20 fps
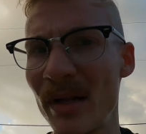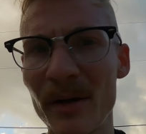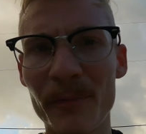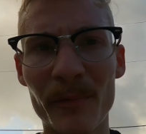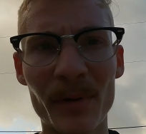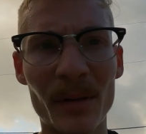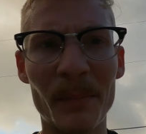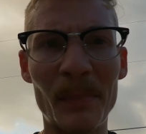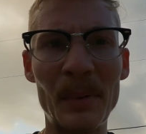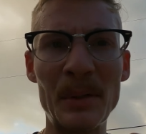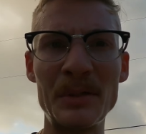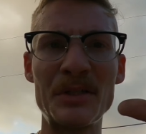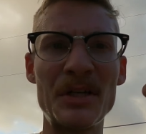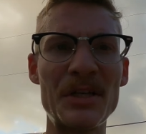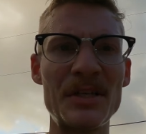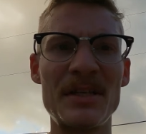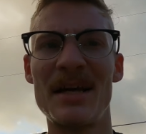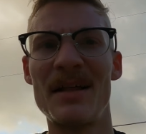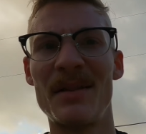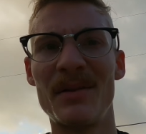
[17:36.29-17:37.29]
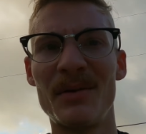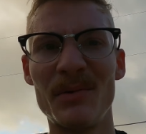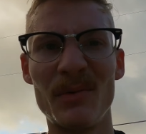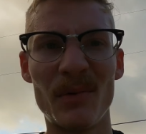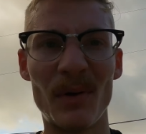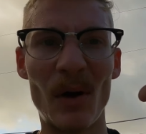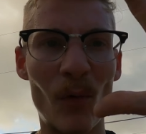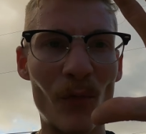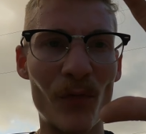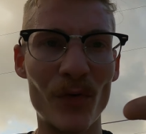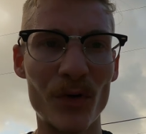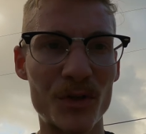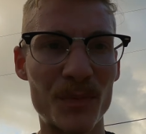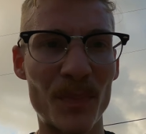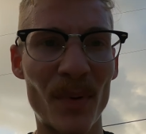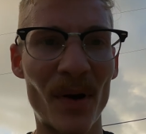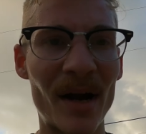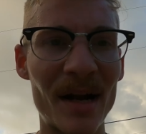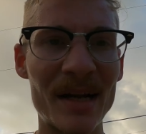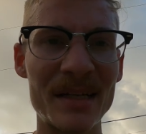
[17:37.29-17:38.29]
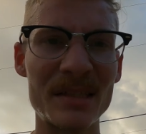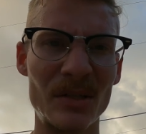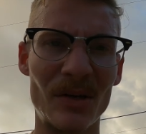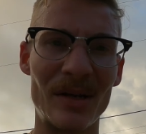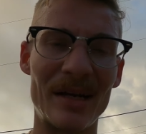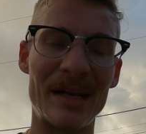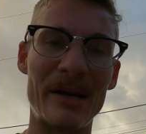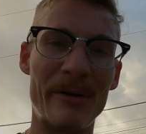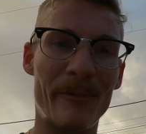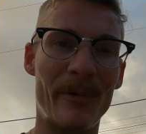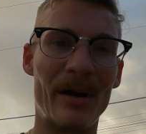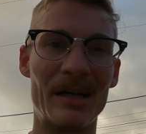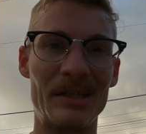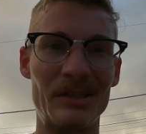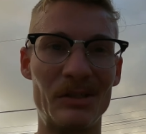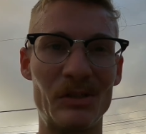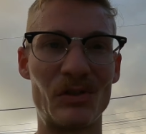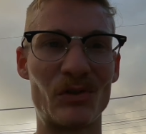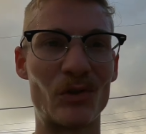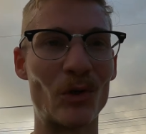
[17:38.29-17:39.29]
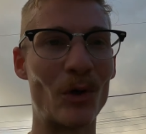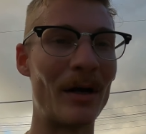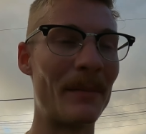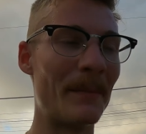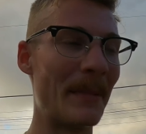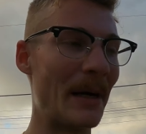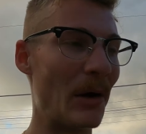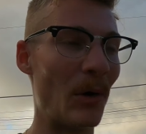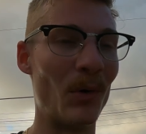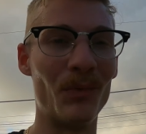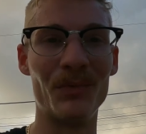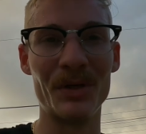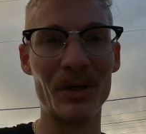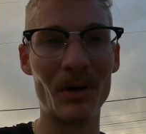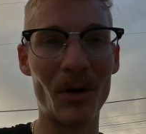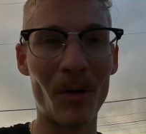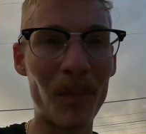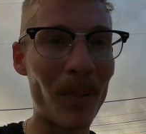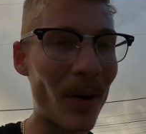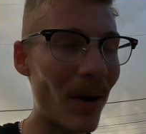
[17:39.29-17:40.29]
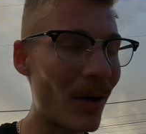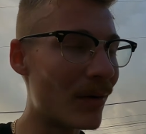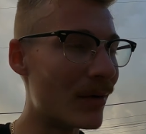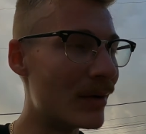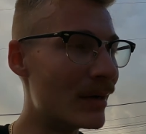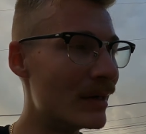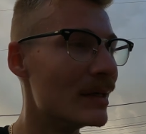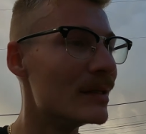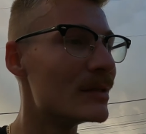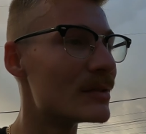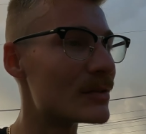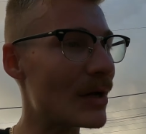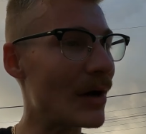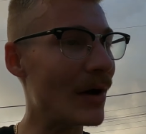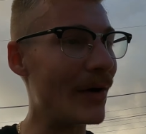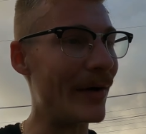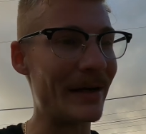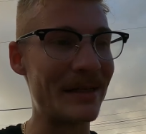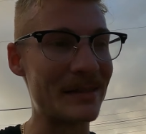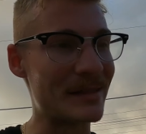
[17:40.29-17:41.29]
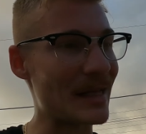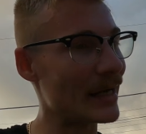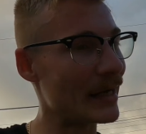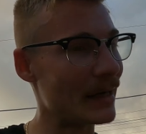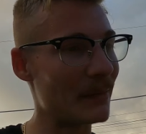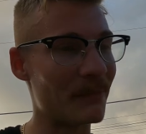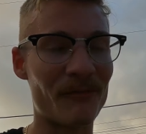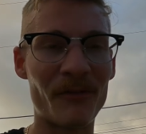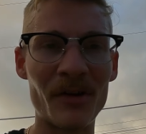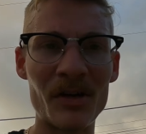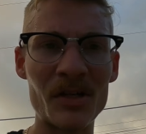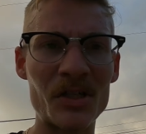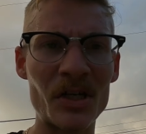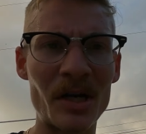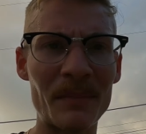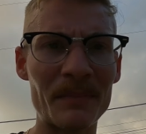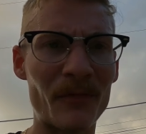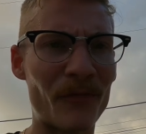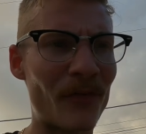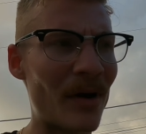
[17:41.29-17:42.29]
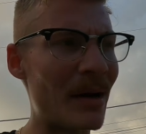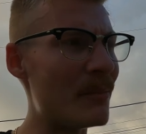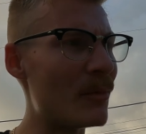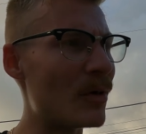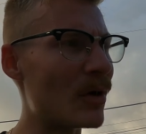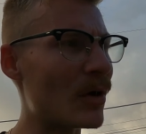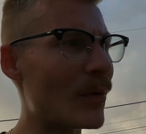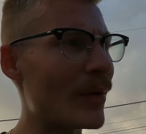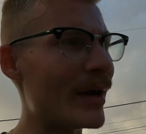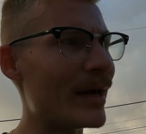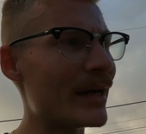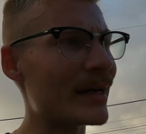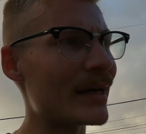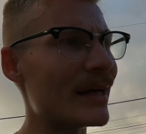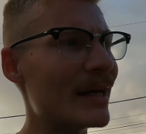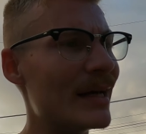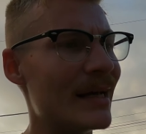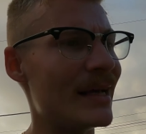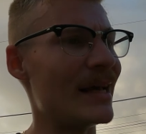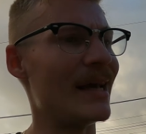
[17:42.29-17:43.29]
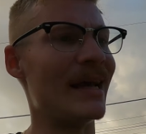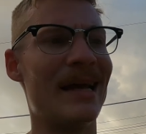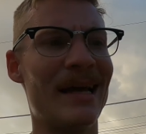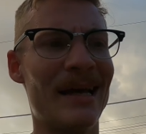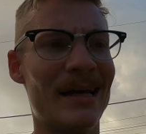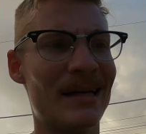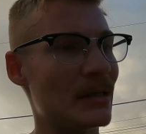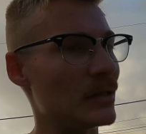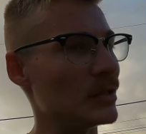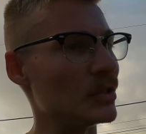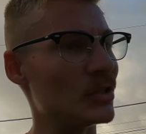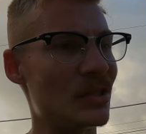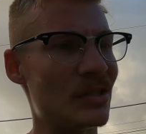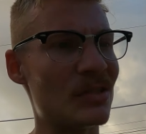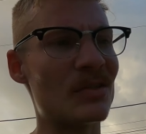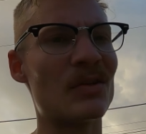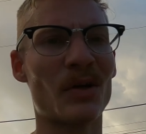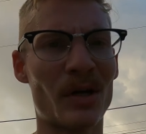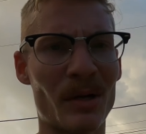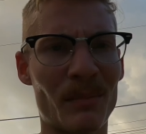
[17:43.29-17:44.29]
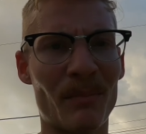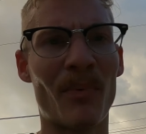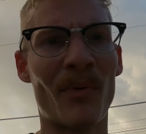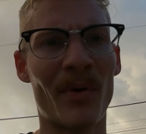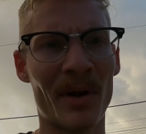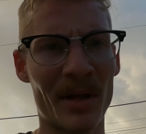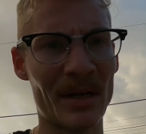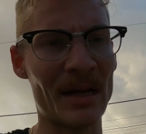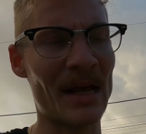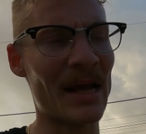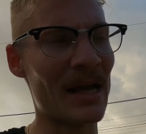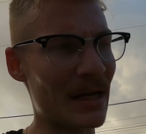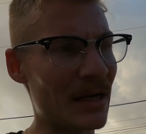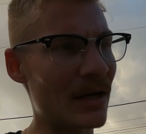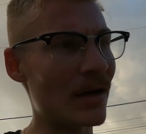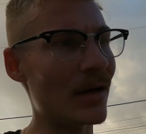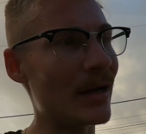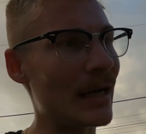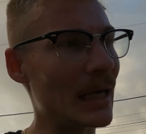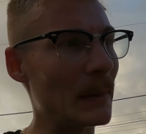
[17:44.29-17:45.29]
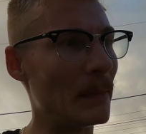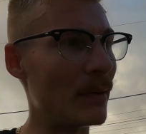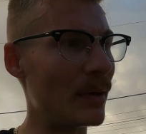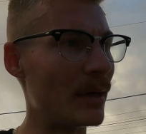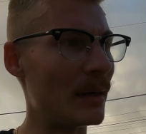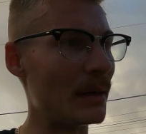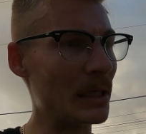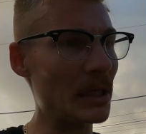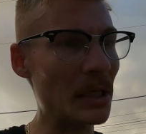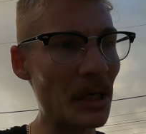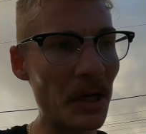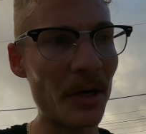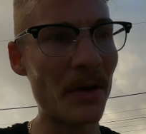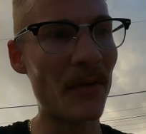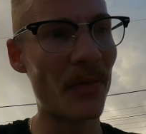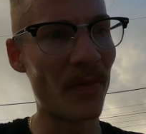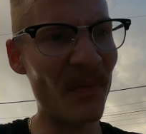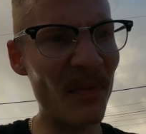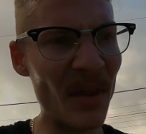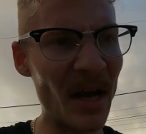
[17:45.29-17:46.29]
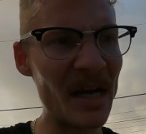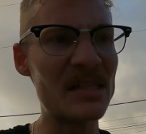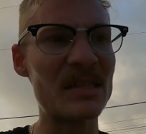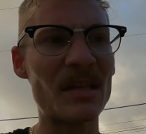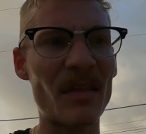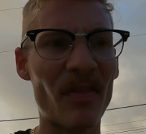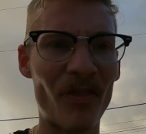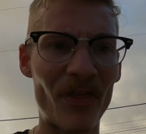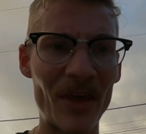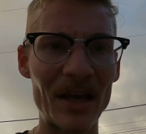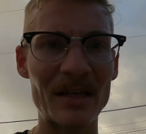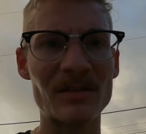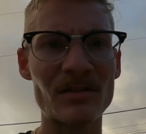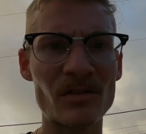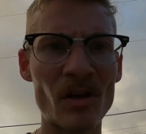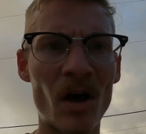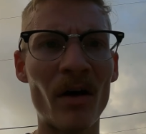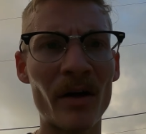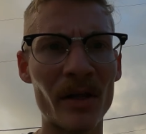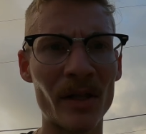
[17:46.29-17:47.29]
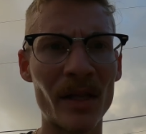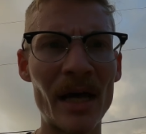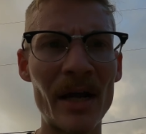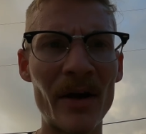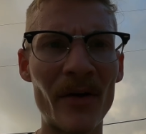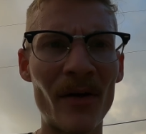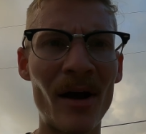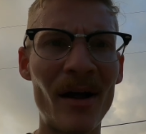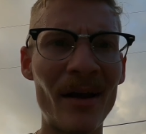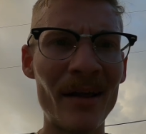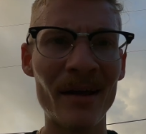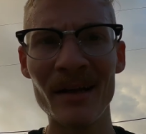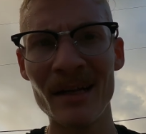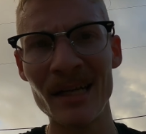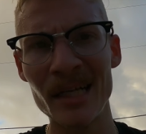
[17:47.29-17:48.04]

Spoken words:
it with a bunch of yellow overspray, so I didn't want to destroy my only GoPro. So I just ended up finishing up the frame real quick, and she's looking pretty dang good. I put a good, nice, thick, solid layer on it,